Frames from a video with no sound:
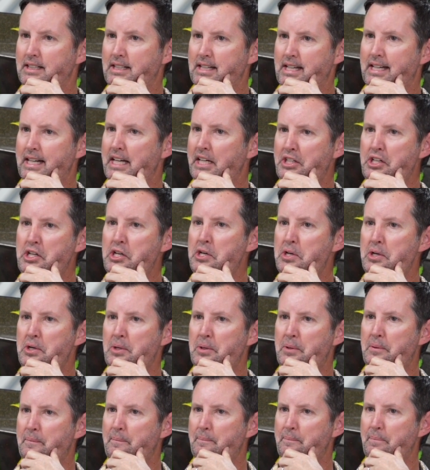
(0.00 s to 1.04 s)
and I
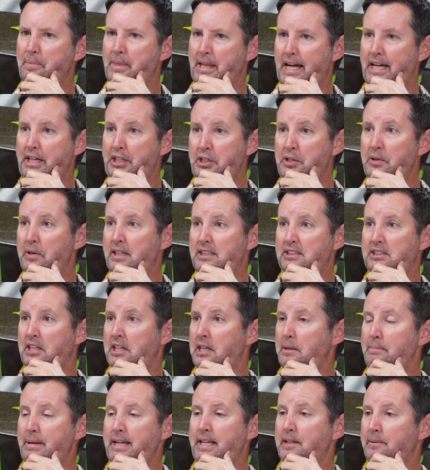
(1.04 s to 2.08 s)
knew I knew I was
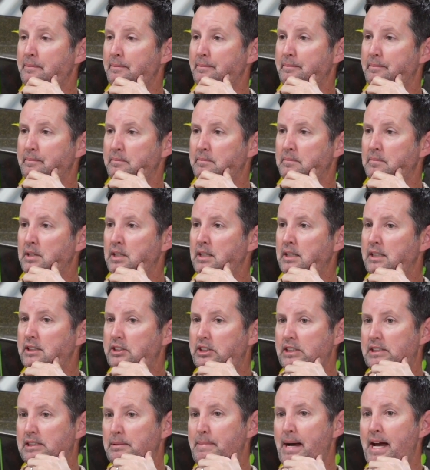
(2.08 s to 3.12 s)
going to beat him. Mm-hmm.
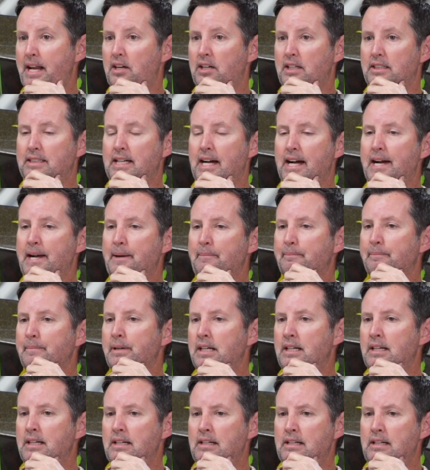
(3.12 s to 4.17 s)
Just a matter of time.
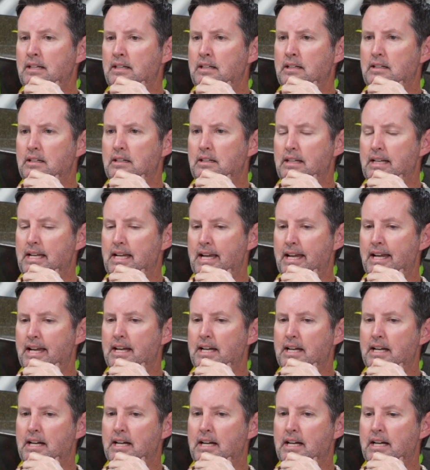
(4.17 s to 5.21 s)

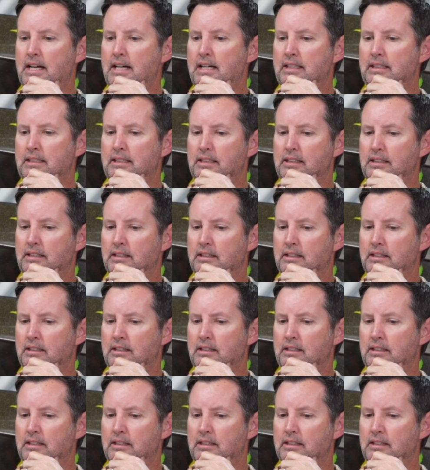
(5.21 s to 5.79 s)
And